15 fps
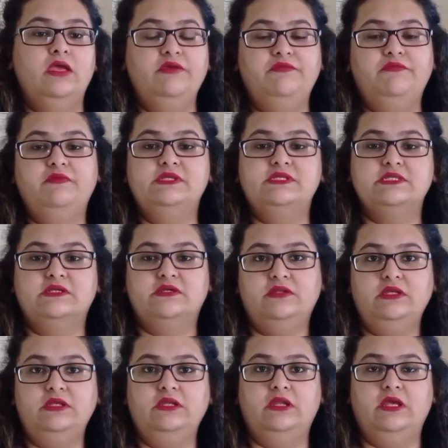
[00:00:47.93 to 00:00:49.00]
if we
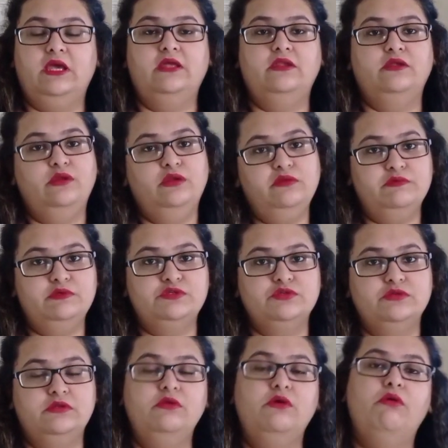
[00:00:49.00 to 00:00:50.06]
screen an
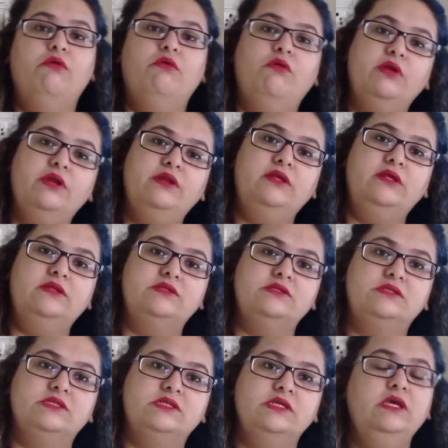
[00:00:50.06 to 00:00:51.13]
individual or an
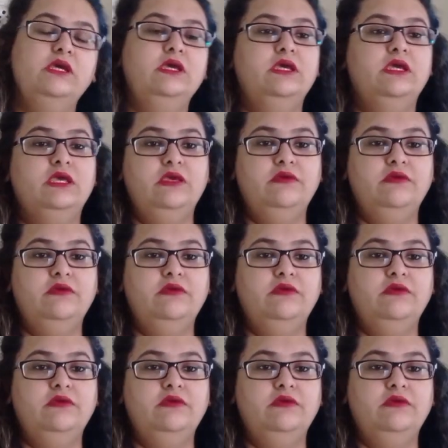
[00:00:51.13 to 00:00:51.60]
entity,